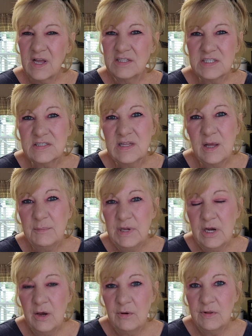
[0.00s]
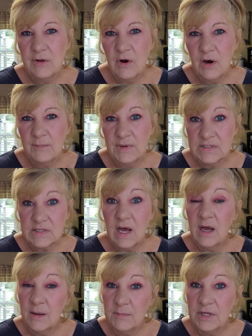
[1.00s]
just let me know in the comments.
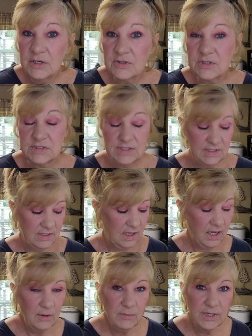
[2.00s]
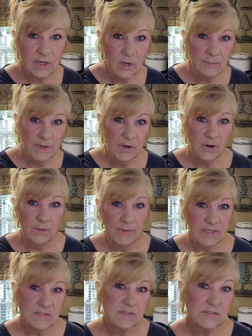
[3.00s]
I'm interested. I read all my
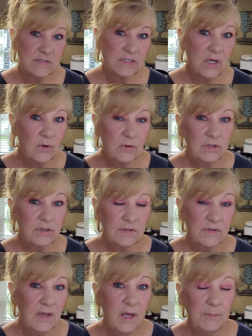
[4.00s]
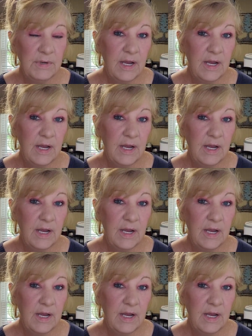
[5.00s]
comments, so tell me